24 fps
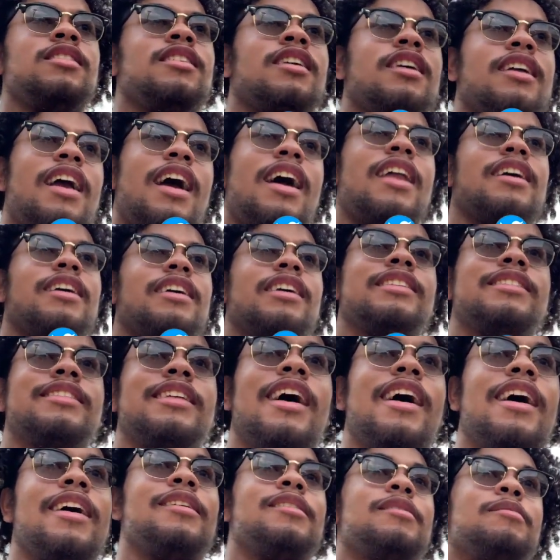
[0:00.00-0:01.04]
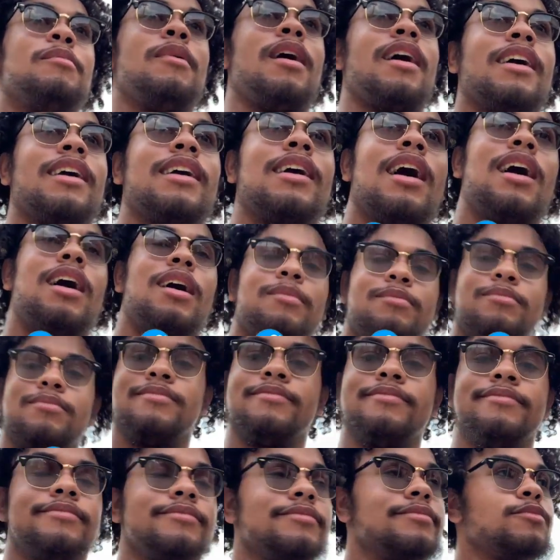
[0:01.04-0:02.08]
Gotta hit that. Mike Cop,
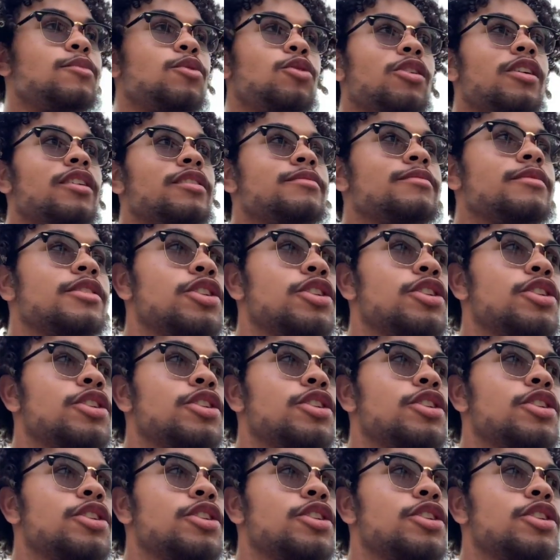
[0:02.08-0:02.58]
one,